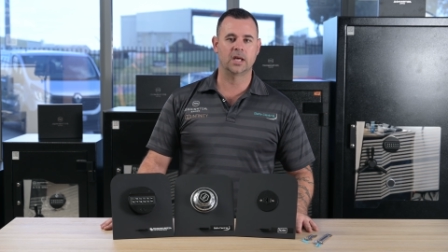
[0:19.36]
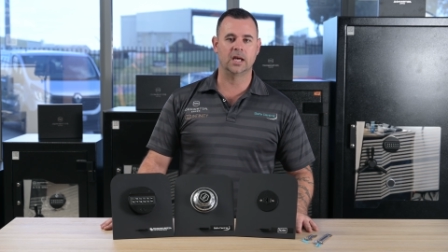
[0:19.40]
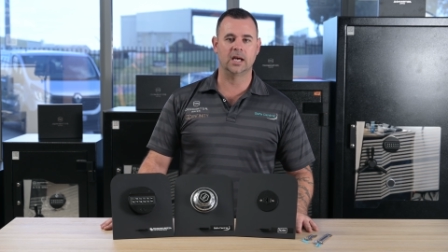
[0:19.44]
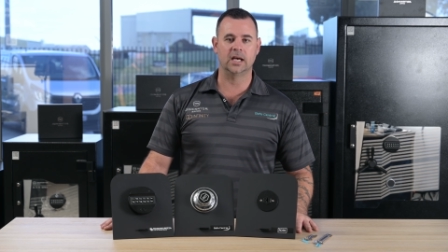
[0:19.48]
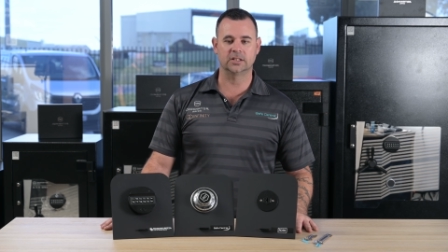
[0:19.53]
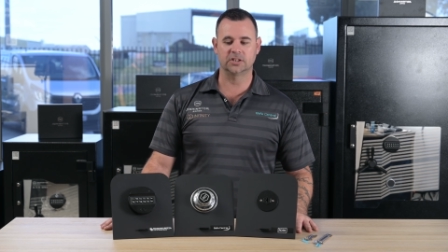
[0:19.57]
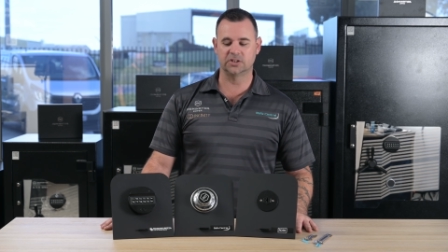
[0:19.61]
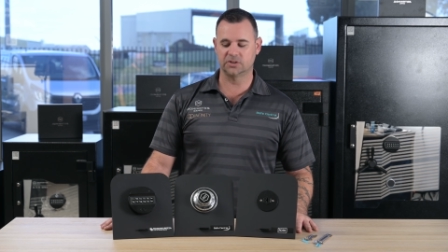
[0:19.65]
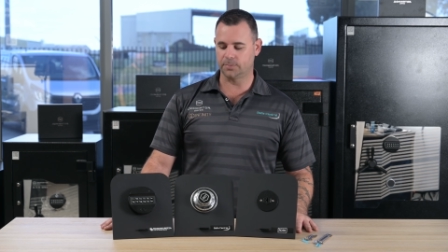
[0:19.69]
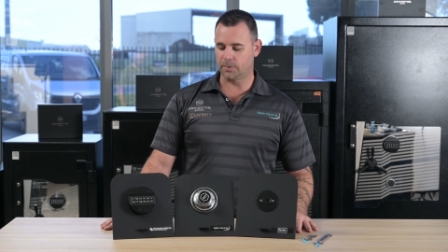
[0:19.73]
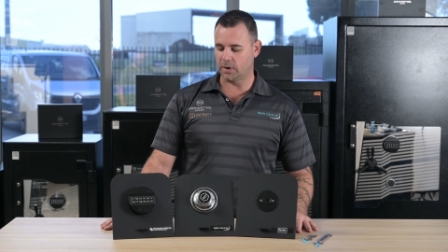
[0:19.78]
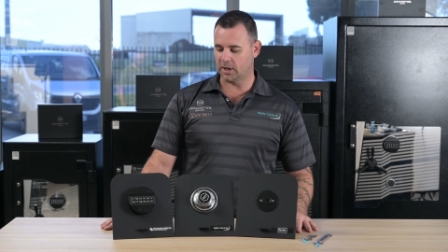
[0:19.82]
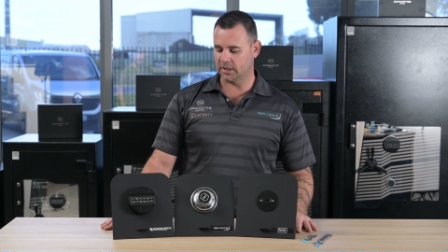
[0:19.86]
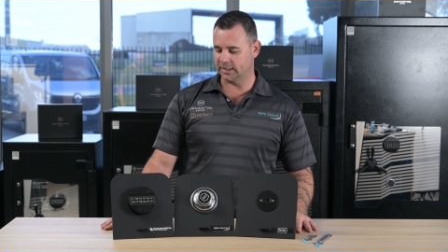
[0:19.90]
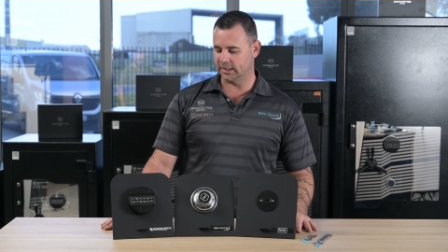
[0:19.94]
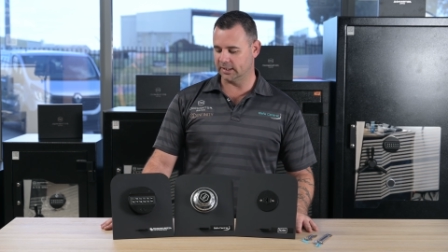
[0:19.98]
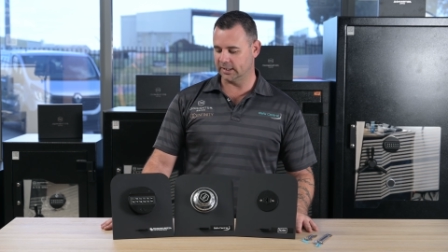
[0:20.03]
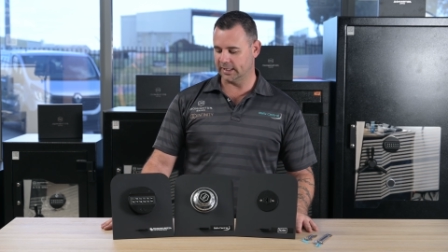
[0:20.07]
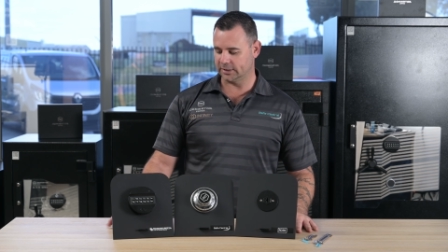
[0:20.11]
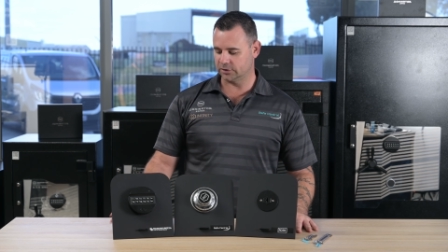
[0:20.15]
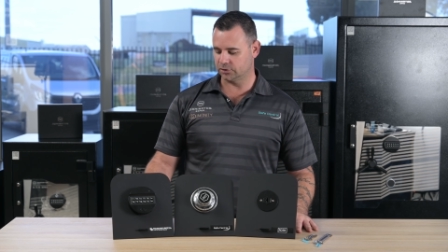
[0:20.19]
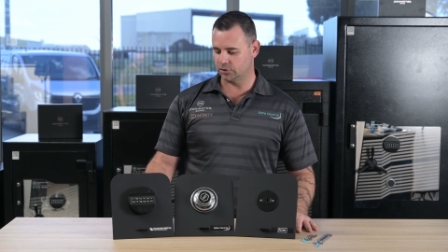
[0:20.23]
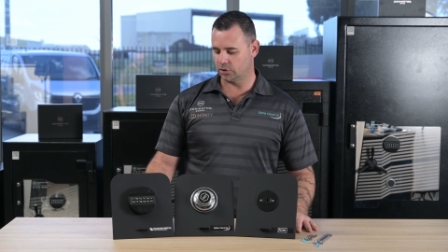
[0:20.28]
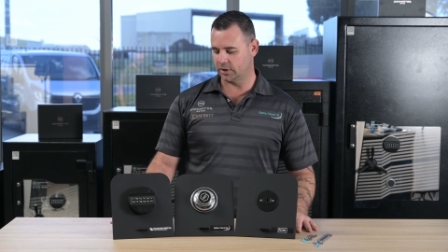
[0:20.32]
Despite the
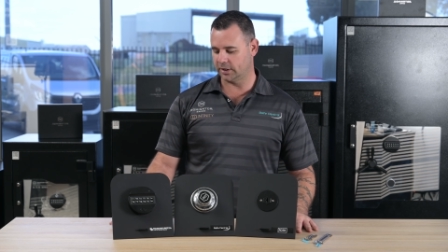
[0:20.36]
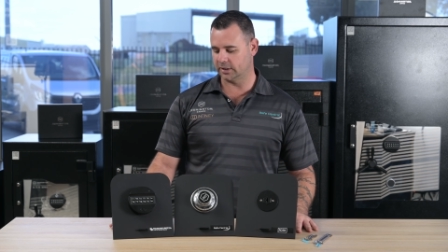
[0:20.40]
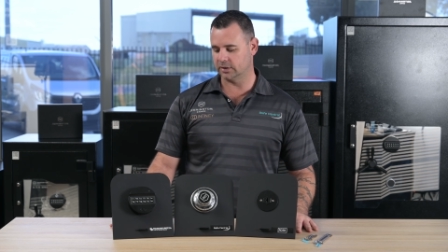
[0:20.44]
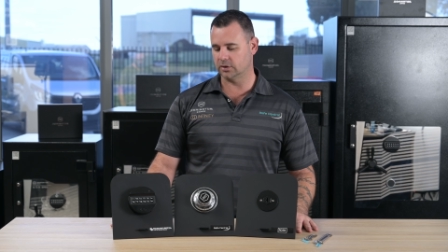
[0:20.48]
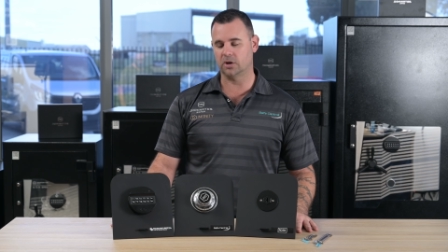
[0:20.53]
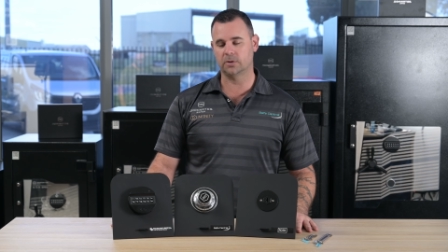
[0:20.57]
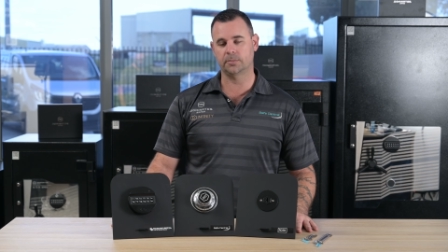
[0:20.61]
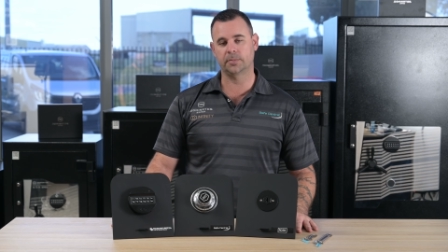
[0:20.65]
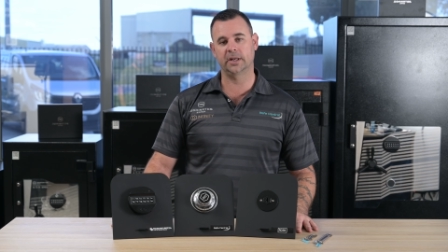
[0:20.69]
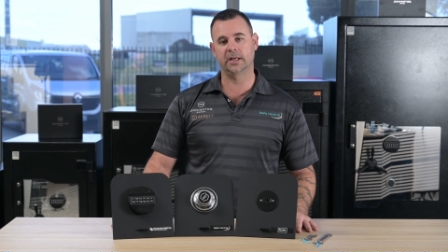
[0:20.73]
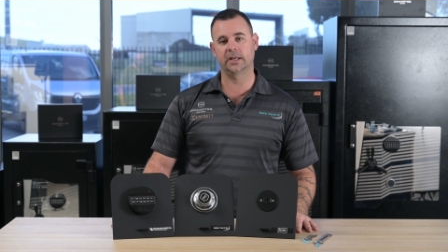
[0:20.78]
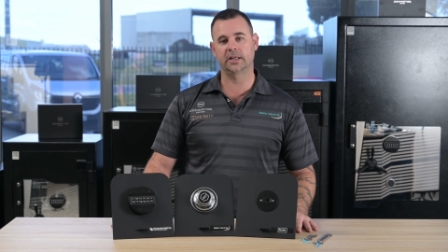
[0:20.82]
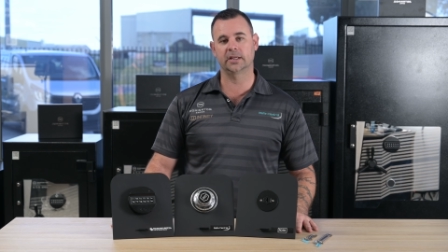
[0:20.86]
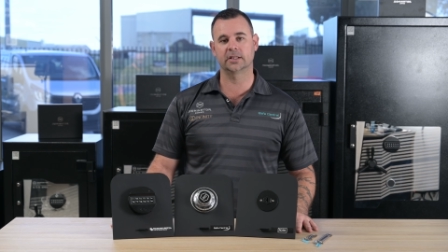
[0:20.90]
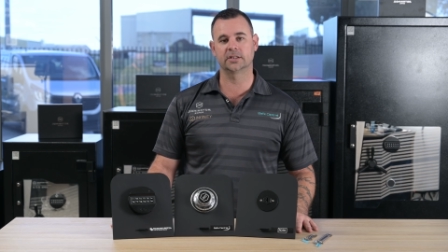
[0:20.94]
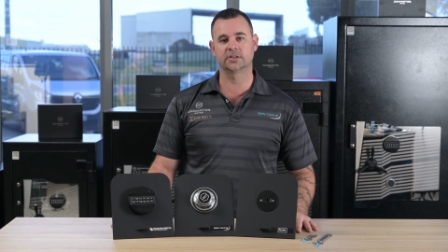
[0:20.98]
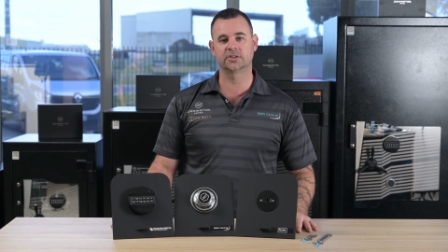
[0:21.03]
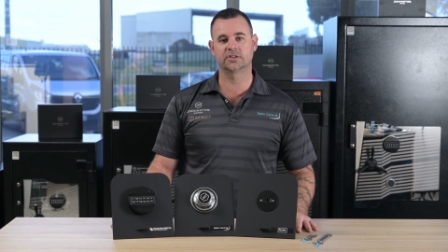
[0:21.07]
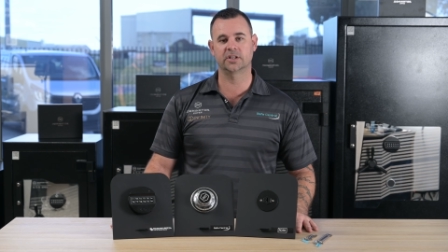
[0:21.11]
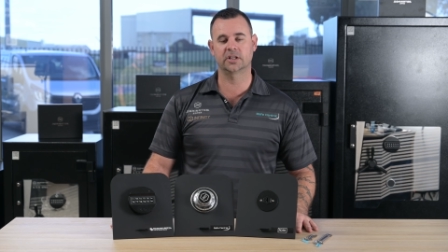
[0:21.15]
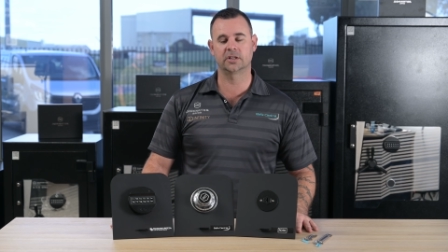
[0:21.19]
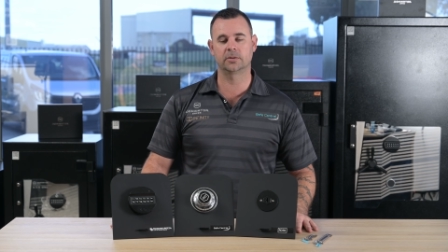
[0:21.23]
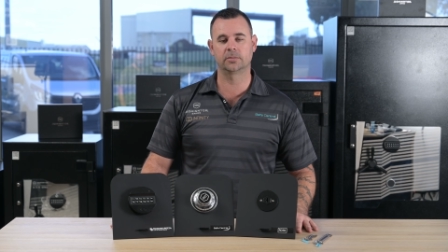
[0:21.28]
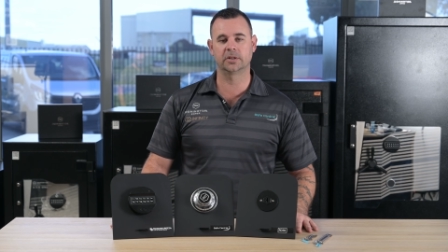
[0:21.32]
electronic lock being
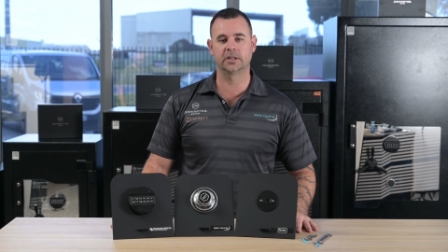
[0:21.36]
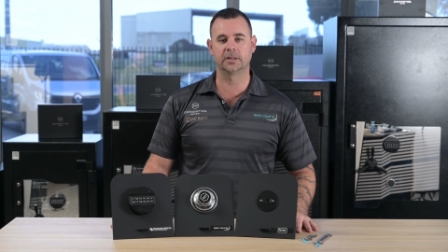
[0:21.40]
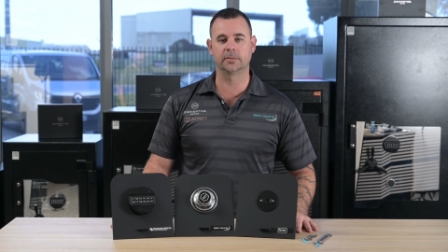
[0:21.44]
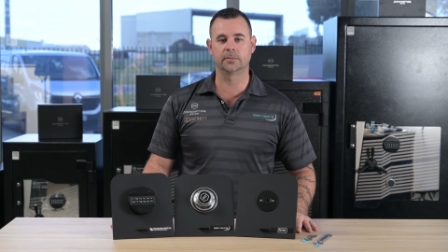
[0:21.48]
considerably